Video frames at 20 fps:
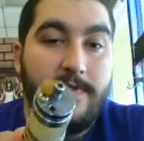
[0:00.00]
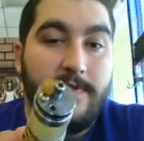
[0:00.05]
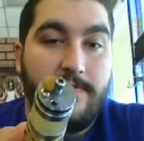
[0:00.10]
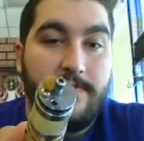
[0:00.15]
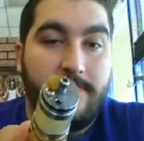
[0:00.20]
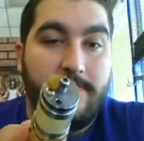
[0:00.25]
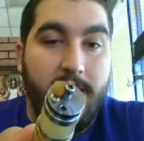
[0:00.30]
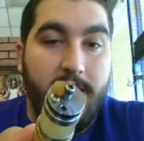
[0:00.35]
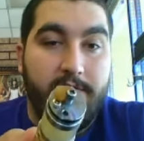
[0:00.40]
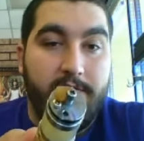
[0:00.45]

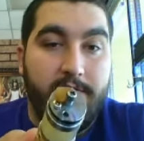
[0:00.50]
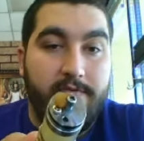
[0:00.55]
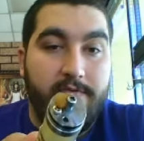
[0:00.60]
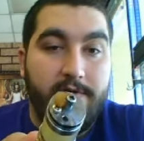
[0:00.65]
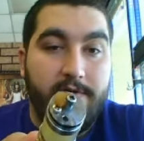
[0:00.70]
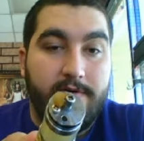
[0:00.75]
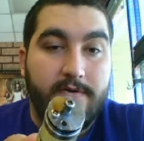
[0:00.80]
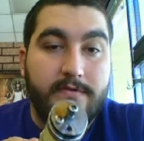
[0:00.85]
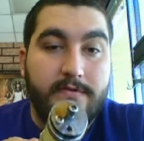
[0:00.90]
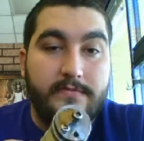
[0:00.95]
It's got a fill
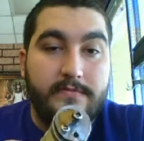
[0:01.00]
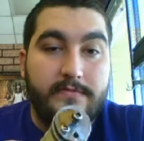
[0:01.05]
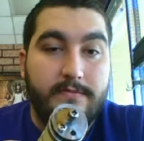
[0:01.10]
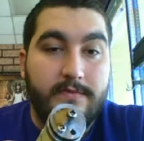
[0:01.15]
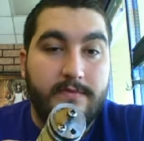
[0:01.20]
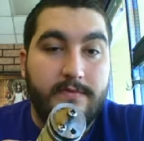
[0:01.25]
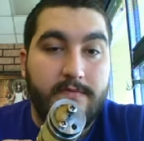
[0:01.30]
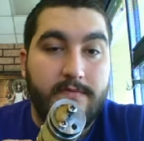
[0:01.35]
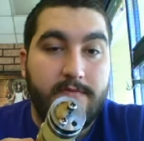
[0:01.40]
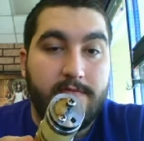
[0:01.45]
hole,
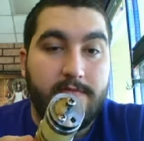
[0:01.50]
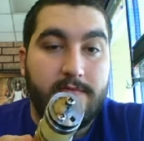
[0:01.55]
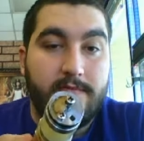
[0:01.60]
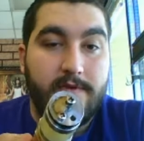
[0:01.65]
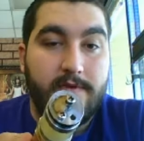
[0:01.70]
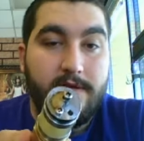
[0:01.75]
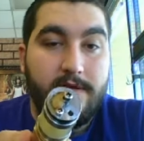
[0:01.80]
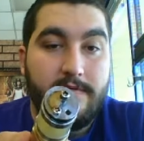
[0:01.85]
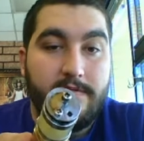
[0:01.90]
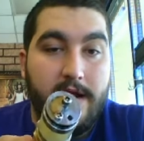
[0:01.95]

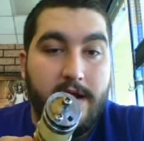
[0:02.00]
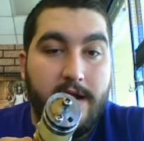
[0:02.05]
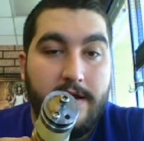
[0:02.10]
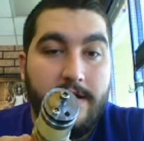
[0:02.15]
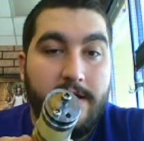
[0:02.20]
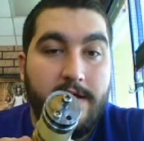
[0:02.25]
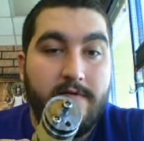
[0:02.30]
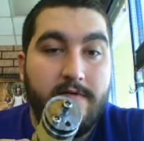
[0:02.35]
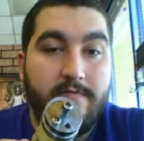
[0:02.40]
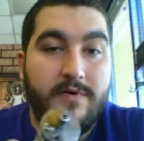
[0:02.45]
you've got a
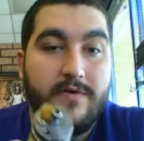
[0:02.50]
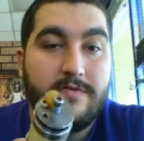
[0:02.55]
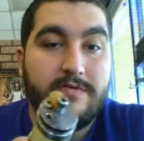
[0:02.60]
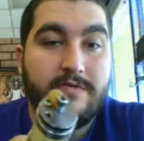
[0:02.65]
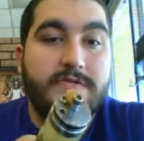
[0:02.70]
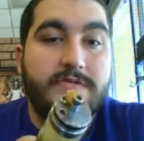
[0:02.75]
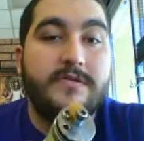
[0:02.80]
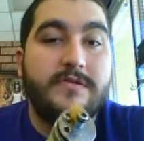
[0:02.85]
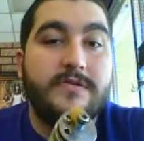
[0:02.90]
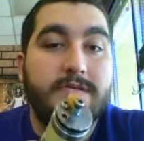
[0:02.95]
negative
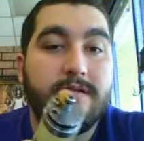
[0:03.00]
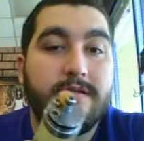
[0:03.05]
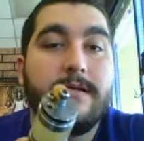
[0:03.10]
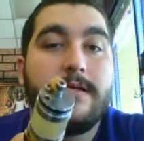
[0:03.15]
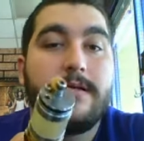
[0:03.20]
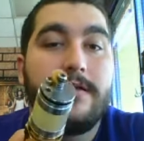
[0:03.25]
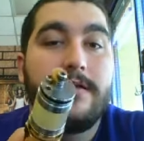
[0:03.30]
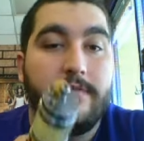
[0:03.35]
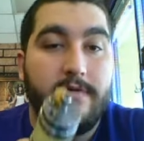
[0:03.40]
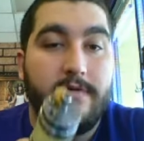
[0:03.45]
post,
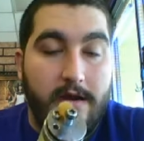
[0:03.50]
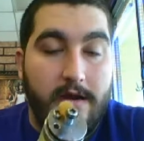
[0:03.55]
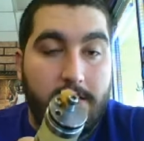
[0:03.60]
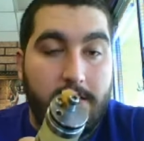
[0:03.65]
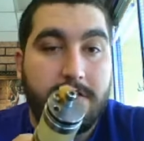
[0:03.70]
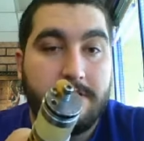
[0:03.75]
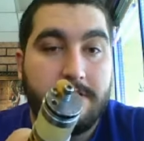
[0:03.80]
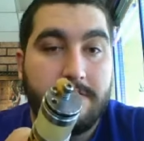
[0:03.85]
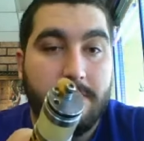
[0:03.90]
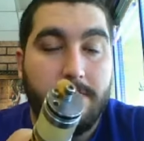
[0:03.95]
you've got an
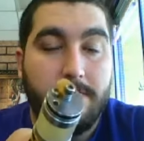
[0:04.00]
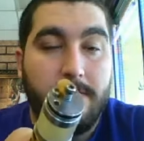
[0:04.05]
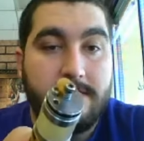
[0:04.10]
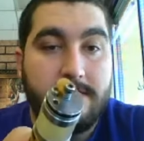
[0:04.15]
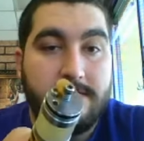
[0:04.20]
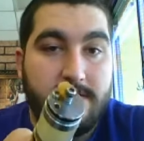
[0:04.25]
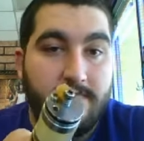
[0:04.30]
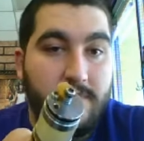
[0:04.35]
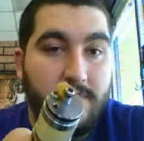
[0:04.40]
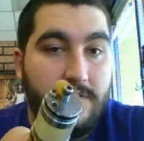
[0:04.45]
adjustable
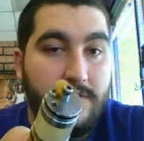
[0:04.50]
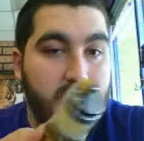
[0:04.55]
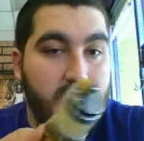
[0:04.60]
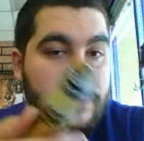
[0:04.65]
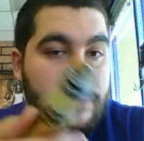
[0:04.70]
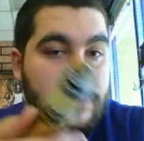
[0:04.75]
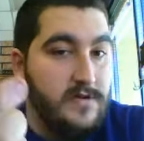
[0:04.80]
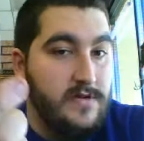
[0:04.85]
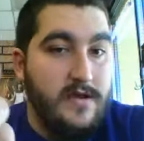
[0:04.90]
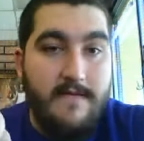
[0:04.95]
positive post.
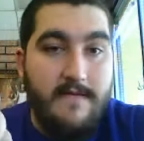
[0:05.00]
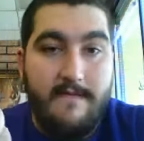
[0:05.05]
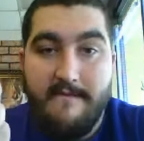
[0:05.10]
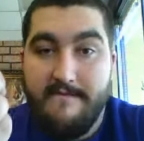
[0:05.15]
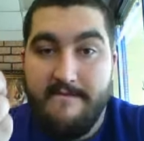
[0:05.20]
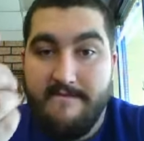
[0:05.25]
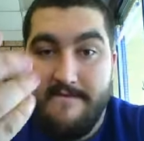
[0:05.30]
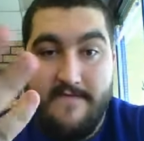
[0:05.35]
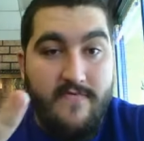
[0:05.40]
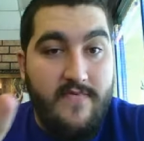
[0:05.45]

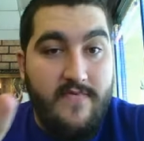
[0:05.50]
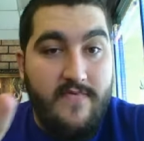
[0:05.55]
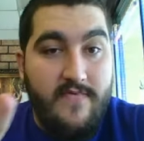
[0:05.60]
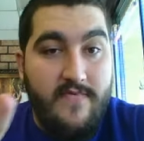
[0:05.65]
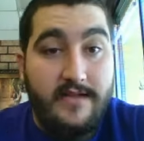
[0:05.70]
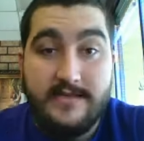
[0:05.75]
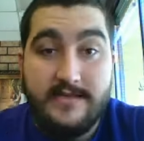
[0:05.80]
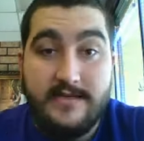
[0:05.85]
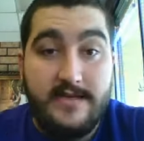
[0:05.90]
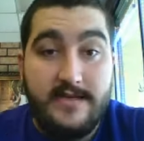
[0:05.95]

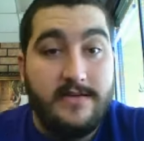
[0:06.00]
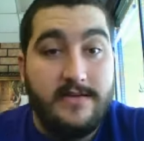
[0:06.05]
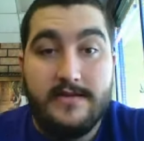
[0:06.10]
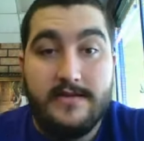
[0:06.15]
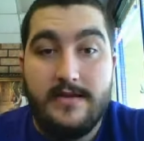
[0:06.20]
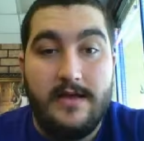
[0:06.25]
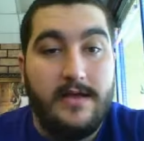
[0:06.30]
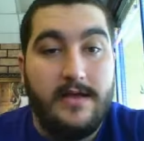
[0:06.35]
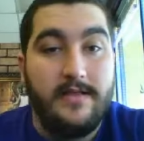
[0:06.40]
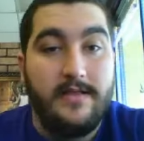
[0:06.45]
That's it.
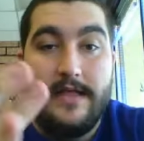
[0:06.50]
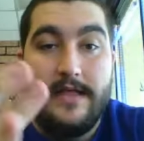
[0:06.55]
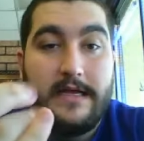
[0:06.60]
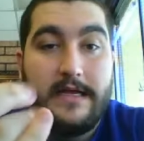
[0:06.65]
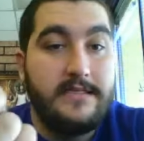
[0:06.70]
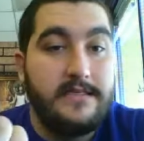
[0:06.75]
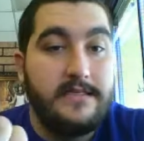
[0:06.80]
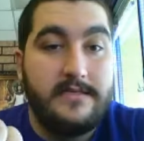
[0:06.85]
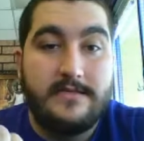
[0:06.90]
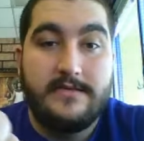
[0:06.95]

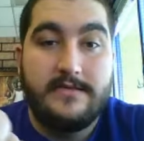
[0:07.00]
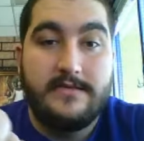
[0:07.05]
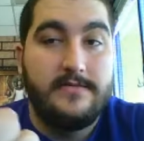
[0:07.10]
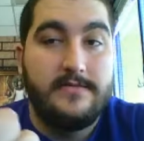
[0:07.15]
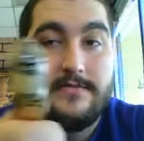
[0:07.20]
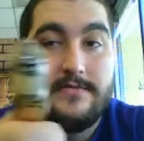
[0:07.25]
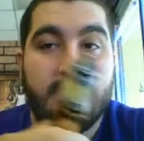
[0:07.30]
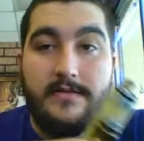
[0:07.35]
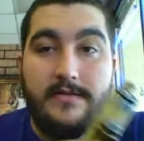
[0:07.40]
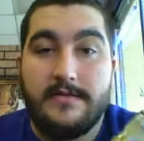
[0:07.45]
That's
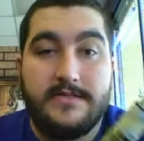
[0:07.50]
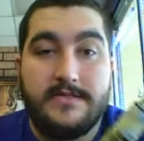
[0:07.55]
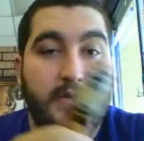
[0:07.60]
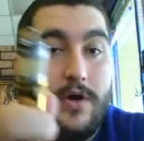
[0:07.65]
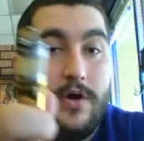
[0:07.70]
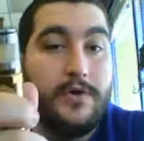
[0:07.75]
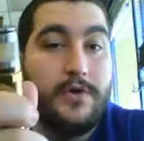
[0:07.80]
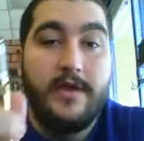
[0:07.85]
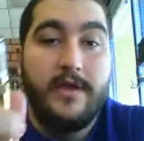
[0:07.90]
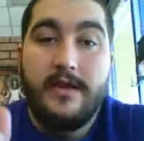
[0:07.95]

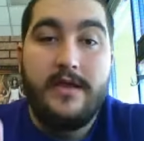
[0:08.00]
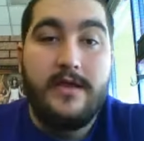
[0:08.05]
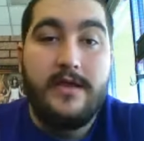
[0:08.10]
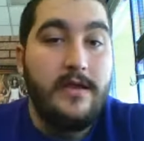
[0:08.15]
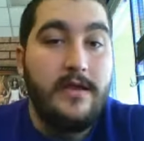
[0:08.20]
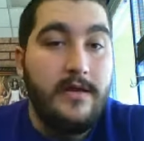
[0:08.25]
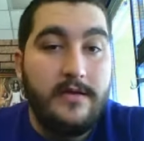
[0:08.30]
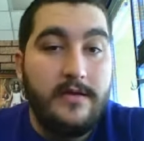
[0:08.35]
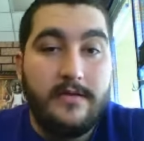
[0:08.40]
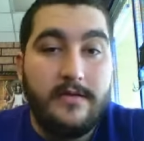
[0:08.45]
all you
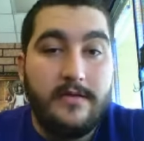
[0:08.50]
need.